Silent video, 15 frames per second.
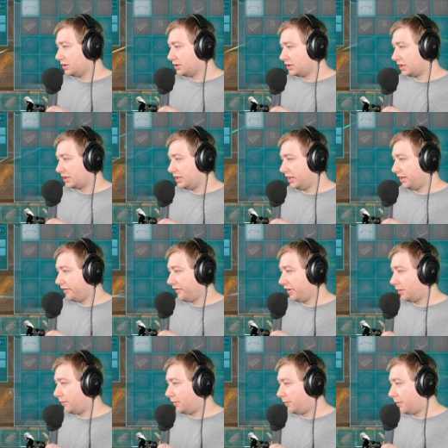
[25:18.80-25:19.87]
16
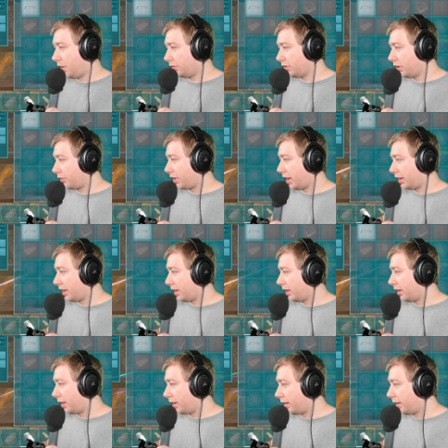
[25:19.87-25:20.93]
available model. Okay,
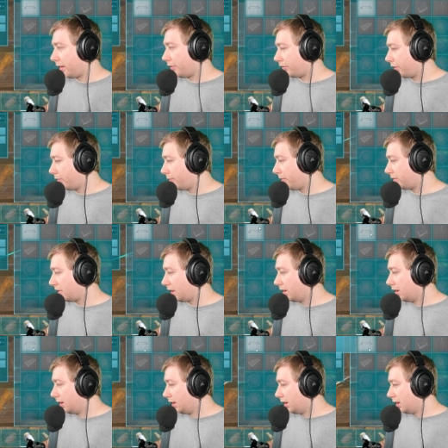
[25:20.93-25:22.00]
yeah, I don't care about that.
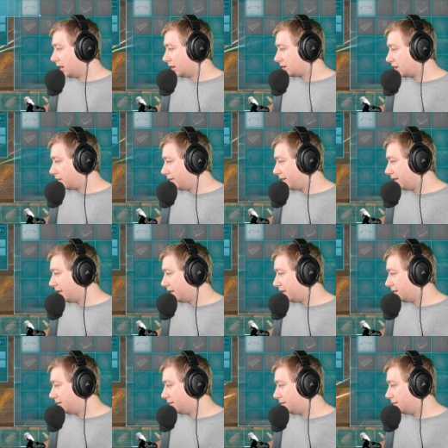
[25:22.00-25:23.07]
Let's go
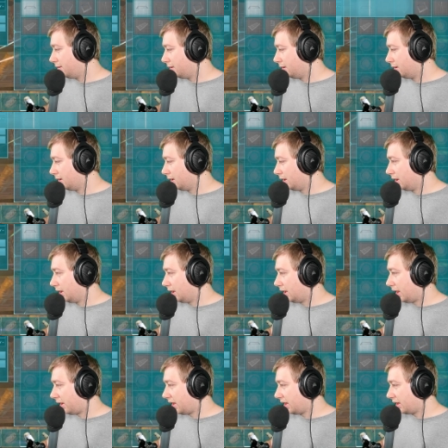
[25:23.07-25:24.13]
ahead.
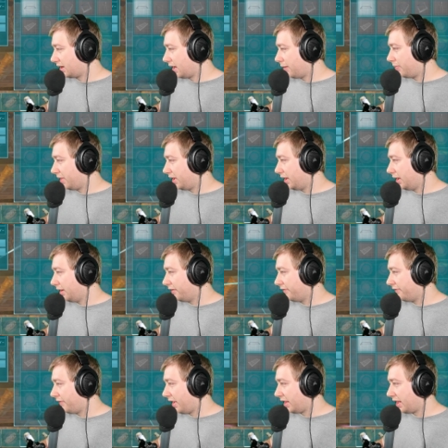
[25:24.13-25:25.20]
And I think that'd be
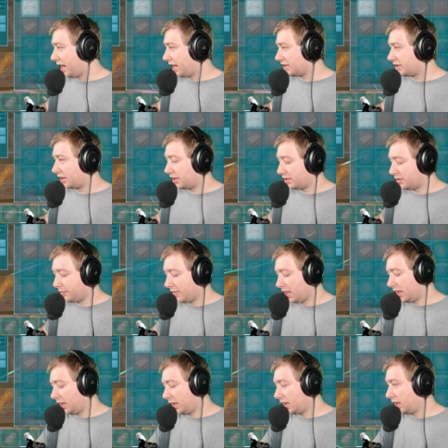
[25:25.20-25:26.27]
fantastic. Let's
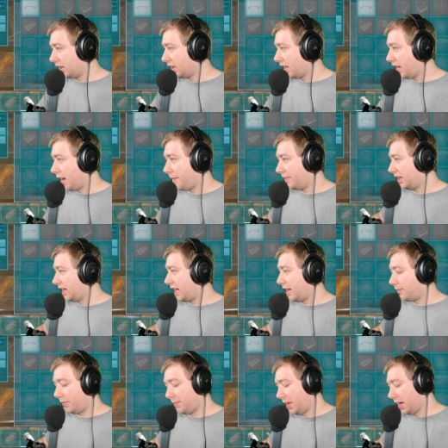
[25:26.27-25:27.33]
make... How many
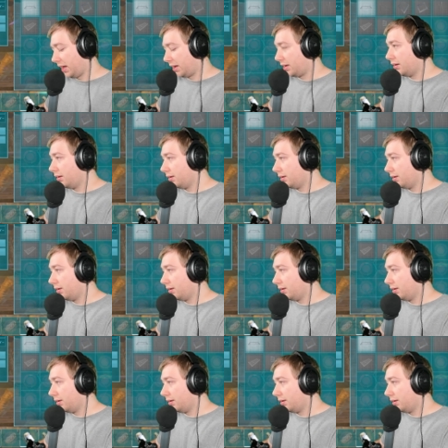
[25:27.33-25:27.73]
can we make?